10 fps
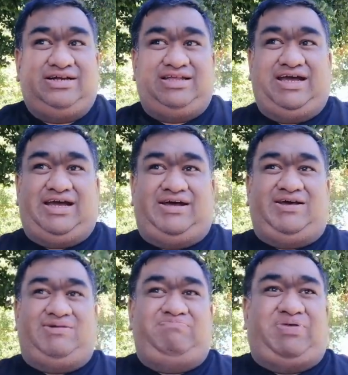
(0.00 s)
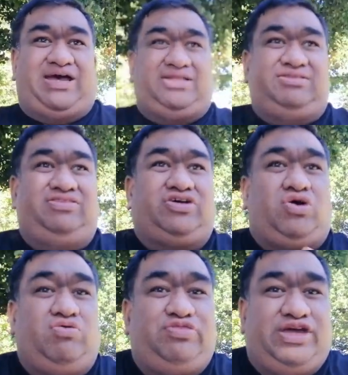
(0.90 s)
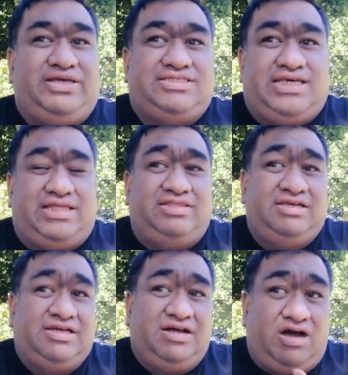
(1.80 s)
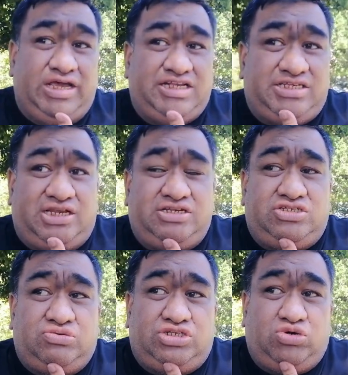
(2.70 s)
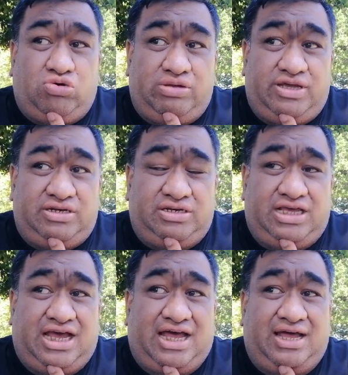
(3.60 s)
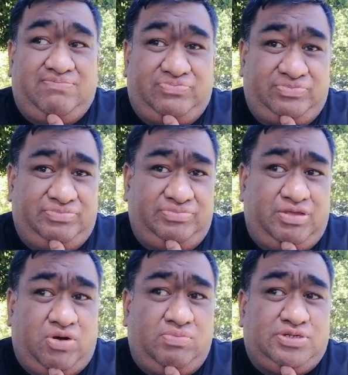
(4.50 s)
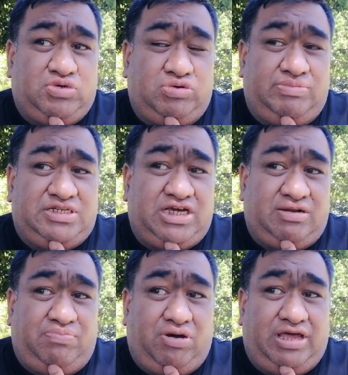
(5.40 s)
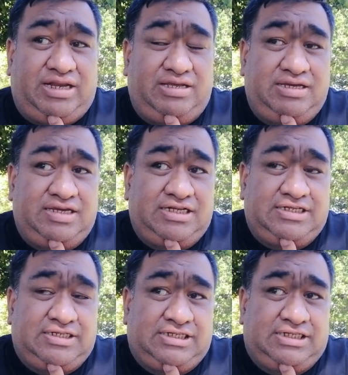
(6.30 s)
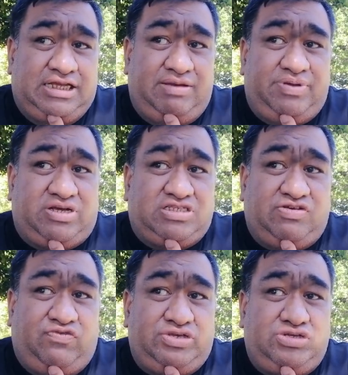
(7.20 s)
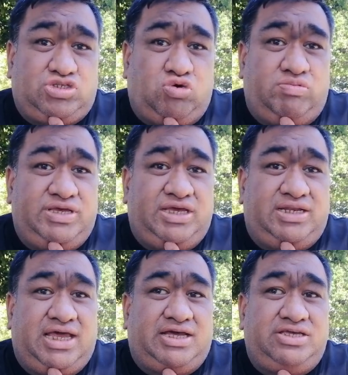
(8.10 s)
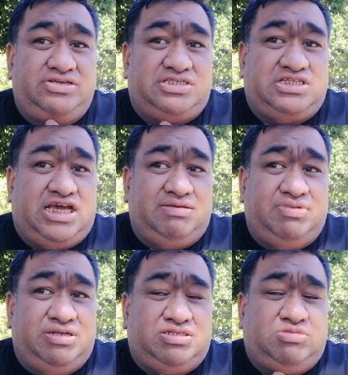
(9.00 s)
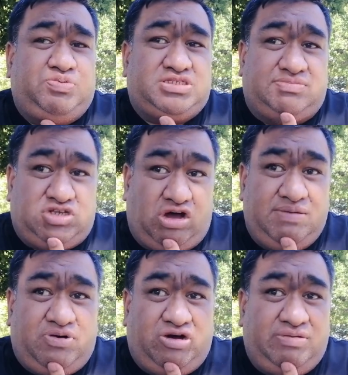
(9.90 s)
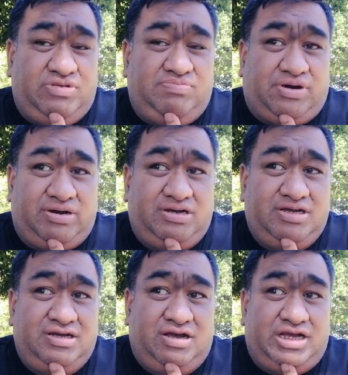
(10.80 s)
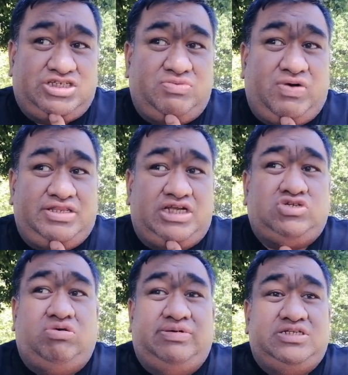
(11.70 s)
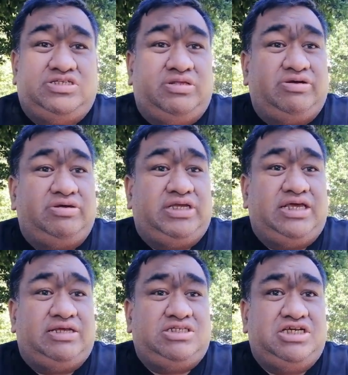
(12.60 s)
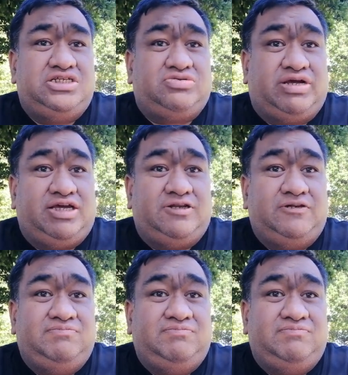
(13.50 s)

But the cool thing is that I entered into a tournament, the Marlborough tournament down in Pollard. And because of what you taught me and how you used to take me and to put some time behind me, bro, I actually won that tournament so I could get a tennis racket.